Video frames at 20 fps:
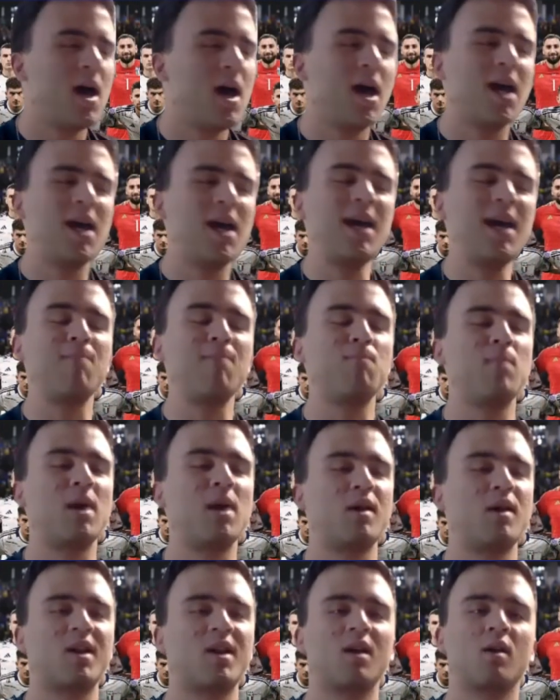He
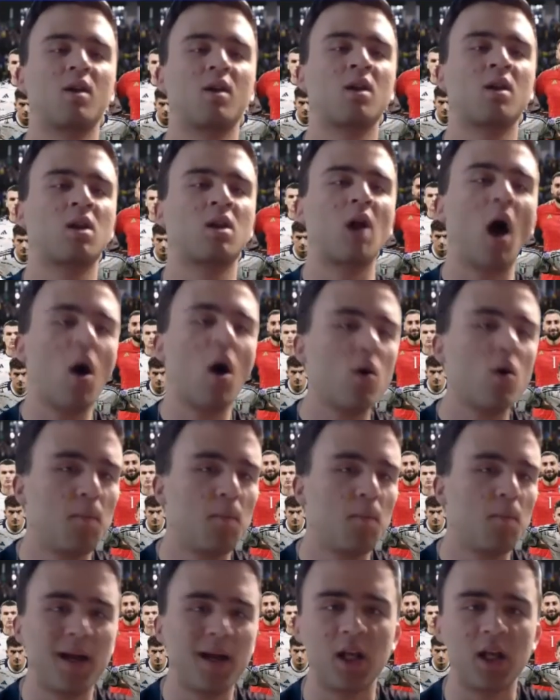missed so
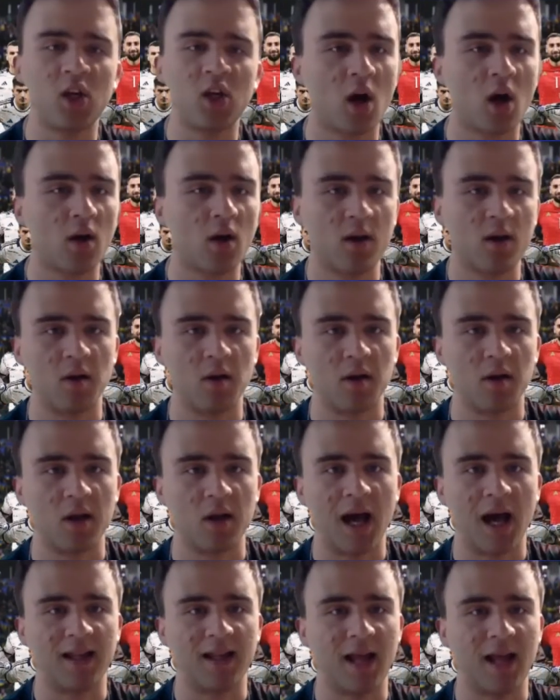many chances
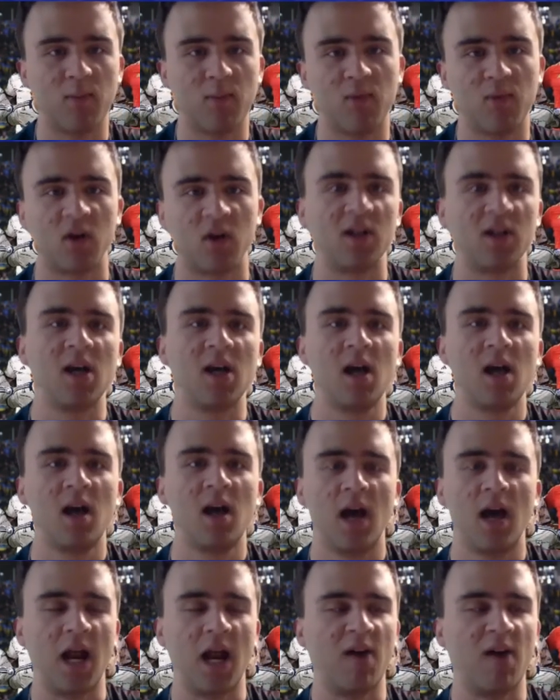at that point,
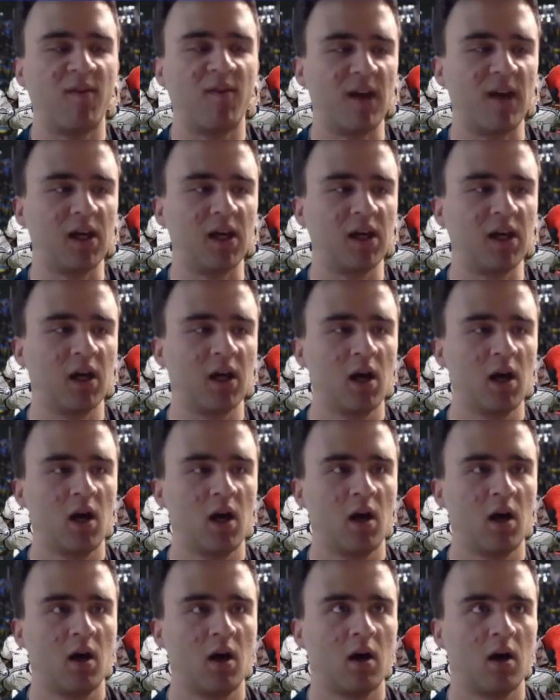and I think
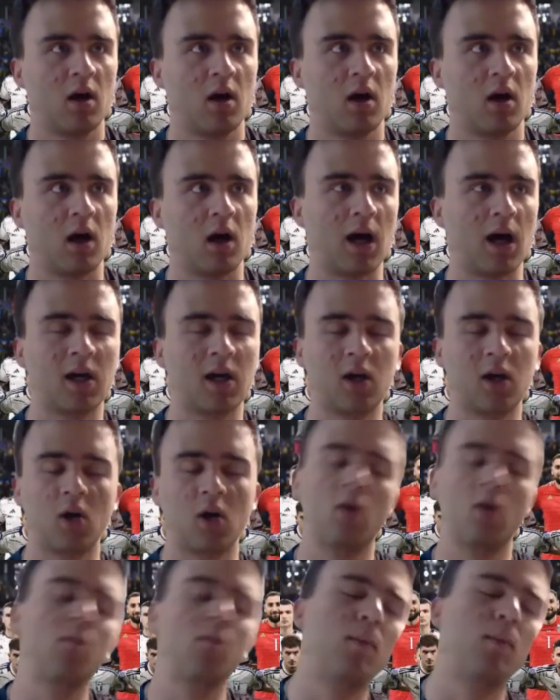I
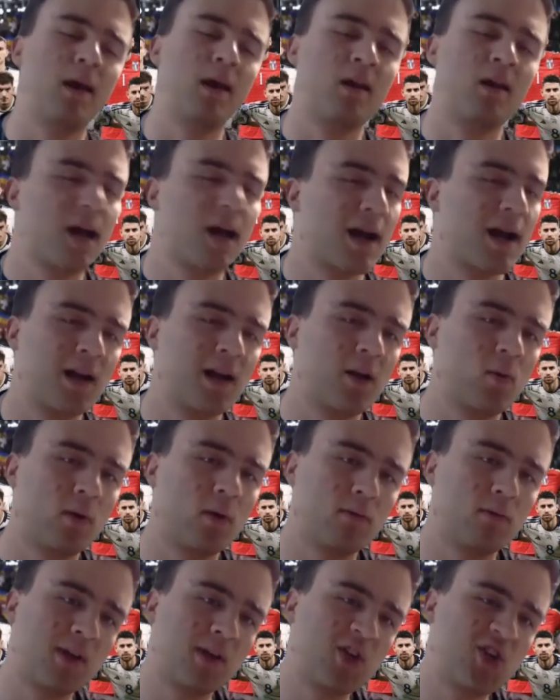can't remember exactly
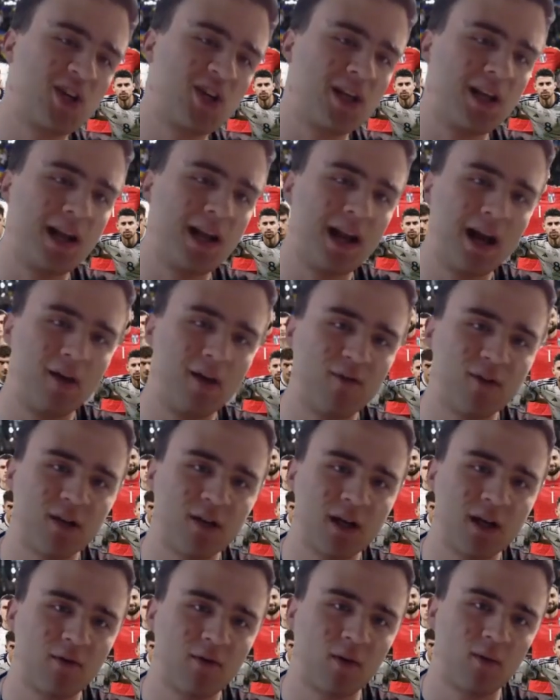when Mancini left
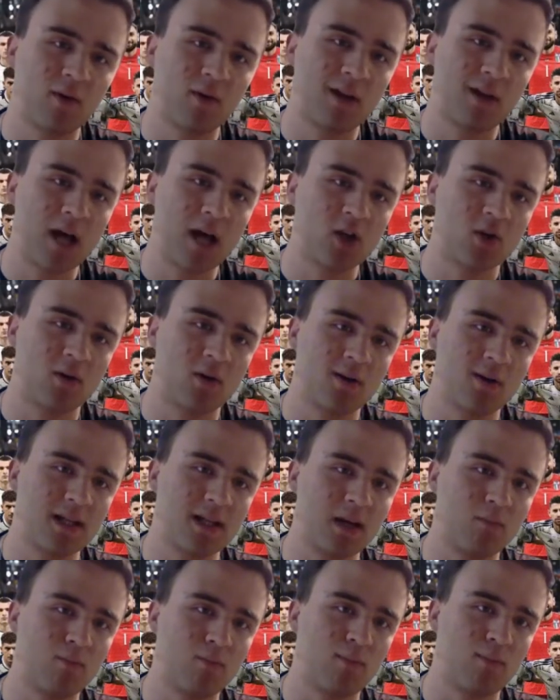from the national
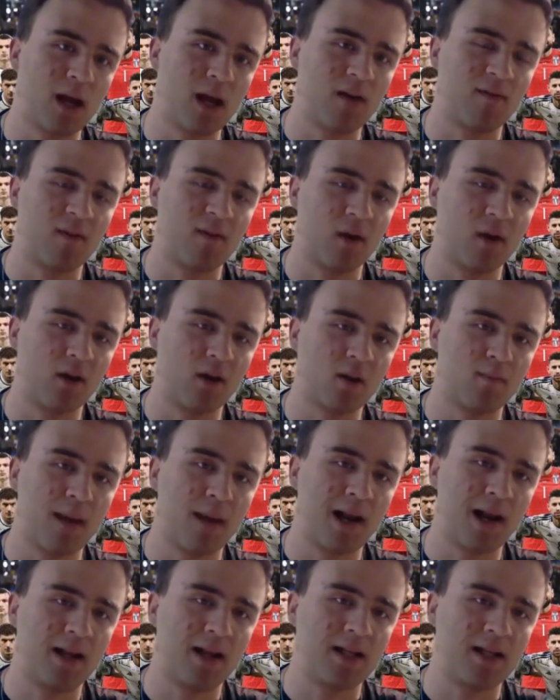team, but I think
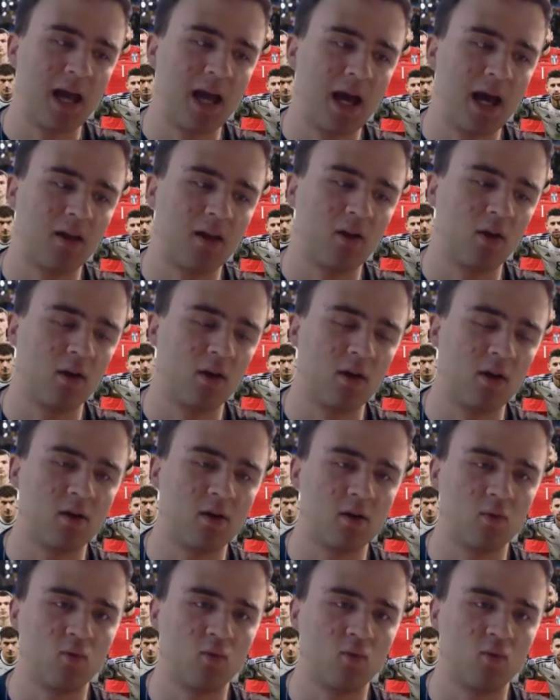Spalletti had the